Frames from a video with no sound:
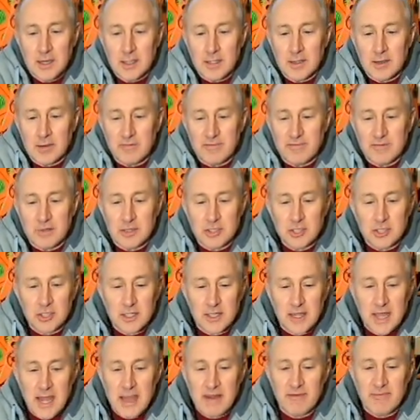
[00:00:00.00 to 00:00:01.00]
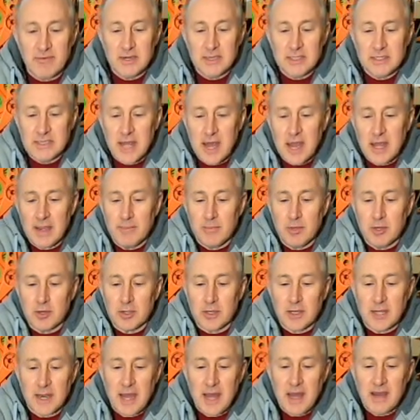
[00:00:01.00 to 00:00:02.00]
You know, virtually every time you're
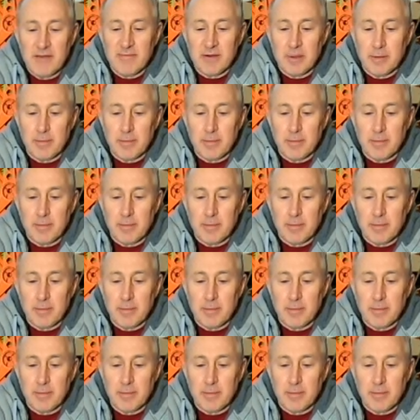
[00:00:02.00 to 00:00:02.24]
going to have